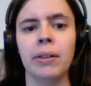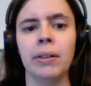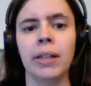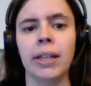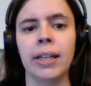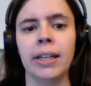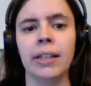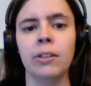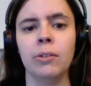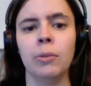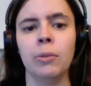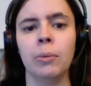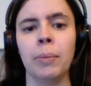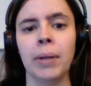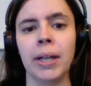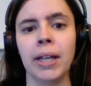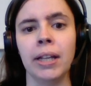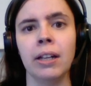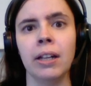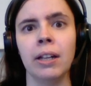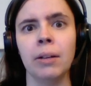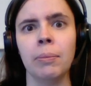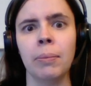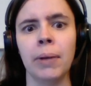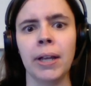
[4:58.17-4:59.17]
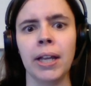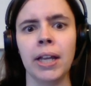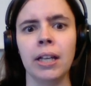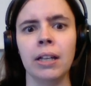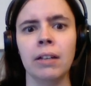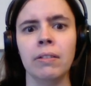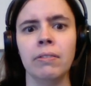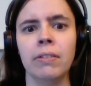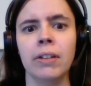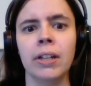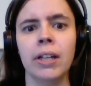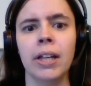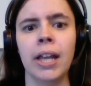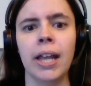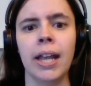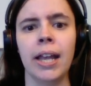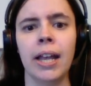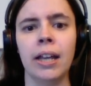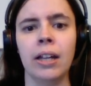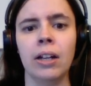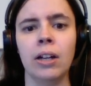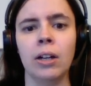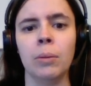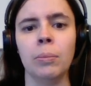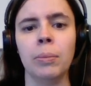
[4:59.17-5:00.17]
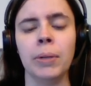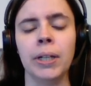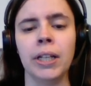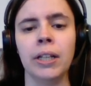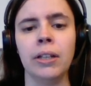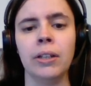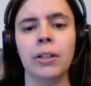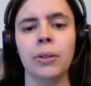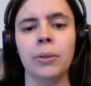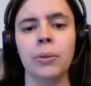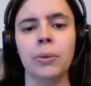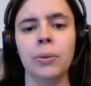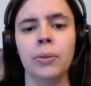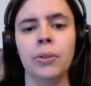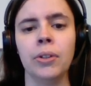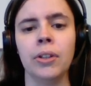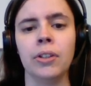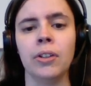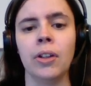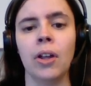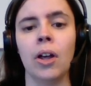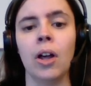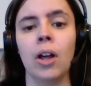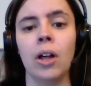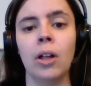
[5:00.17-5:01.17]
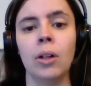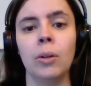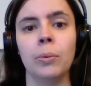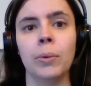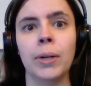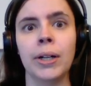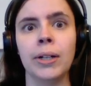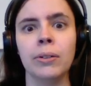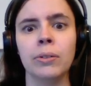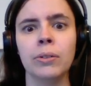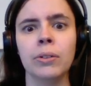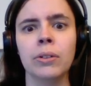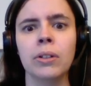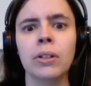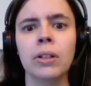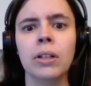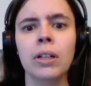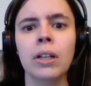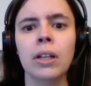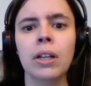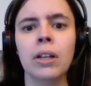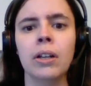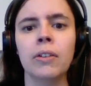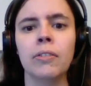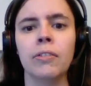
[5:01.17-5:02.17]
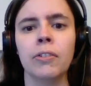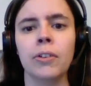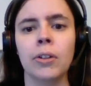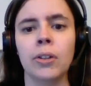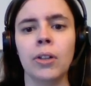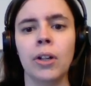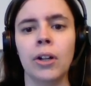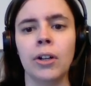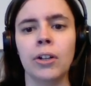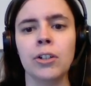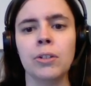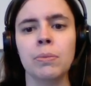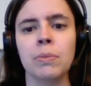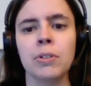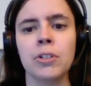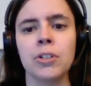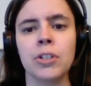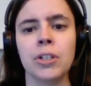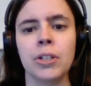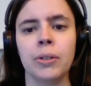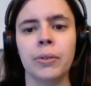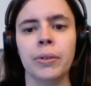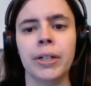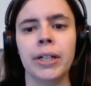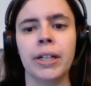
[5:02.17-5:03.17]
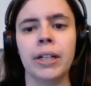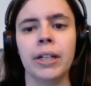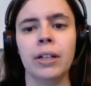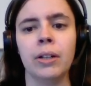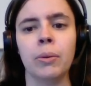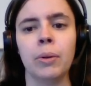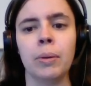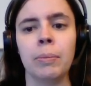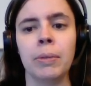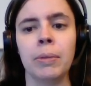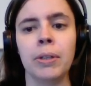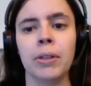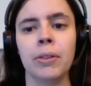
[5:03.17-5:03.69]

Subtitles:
lanes remain unpaved and are being used as a haul route for large machinery and equipment